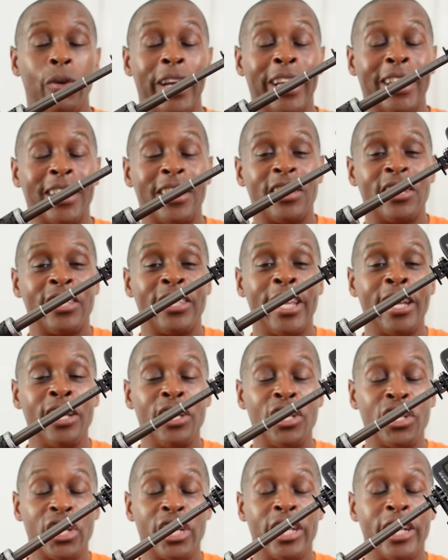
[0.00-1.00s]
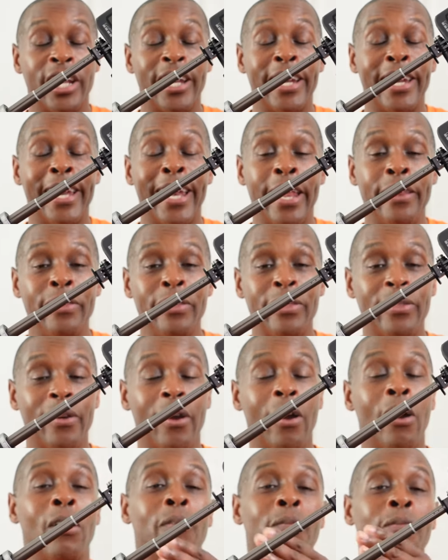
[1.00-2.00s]
extension length
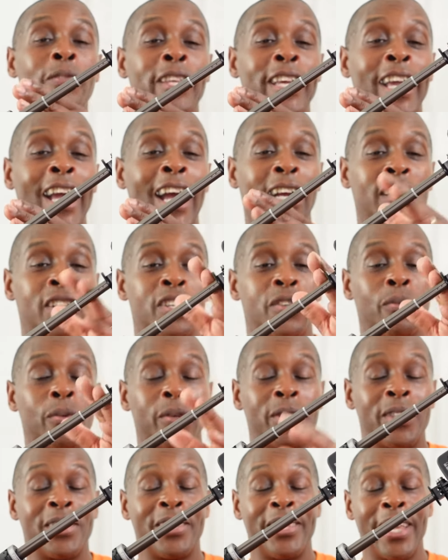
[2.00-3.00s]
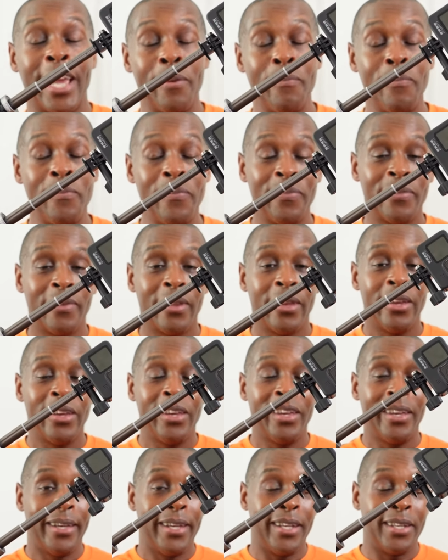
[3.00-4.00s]
of the actual stem
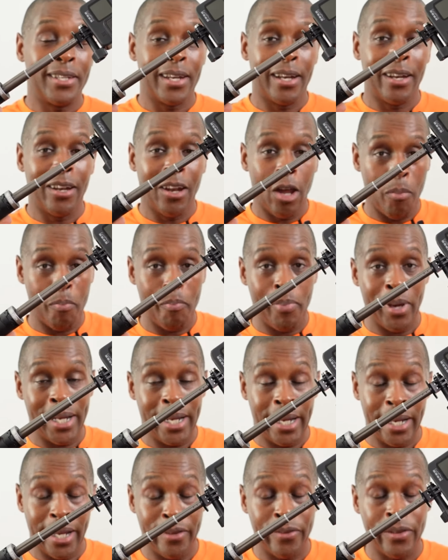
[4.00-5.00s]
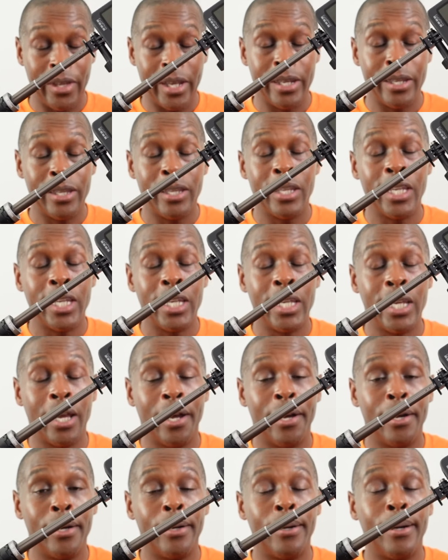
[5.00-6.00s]
is a lot better than the
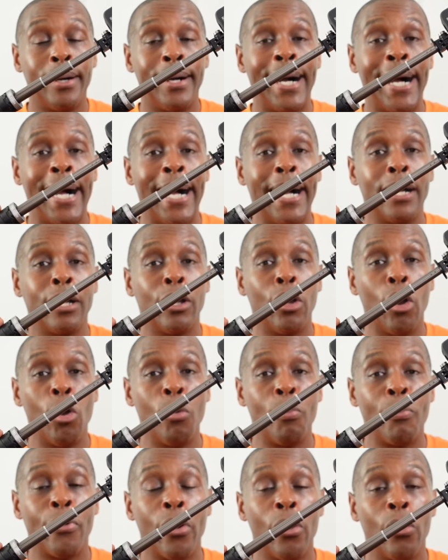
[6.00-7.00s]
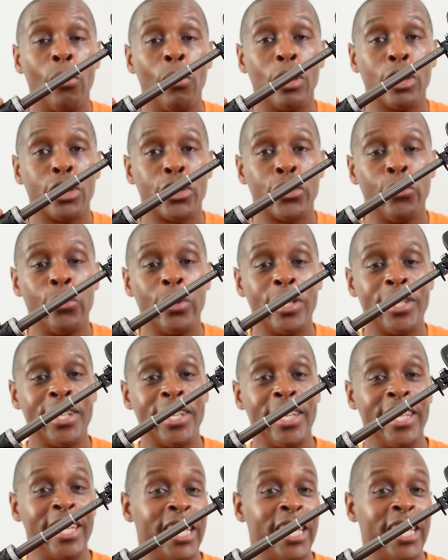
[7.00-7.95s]
GoPro Shorty,